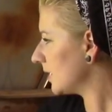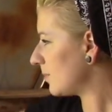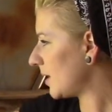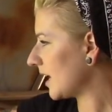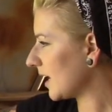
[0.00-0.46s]

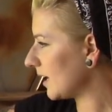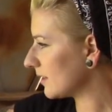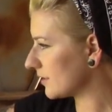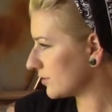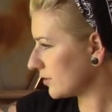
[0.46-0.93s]
pancake
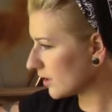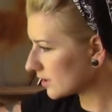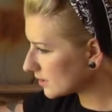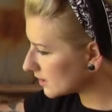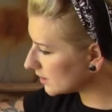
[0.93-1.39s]
this
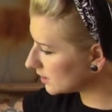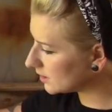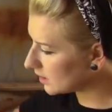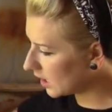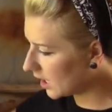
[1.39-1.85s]
trunk
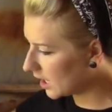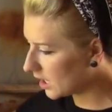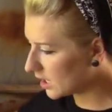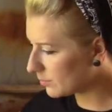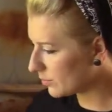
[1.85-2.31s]
lid,
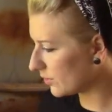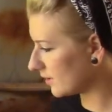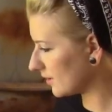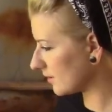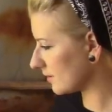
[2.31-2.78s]
and
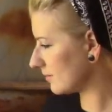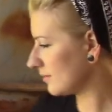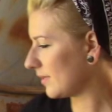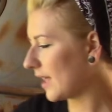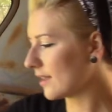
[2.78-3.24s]
put
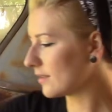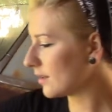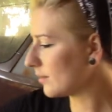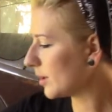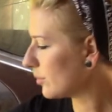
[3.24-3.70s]
like a
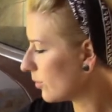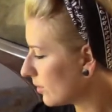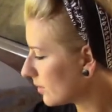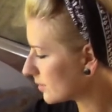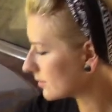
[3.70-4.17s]
little bit more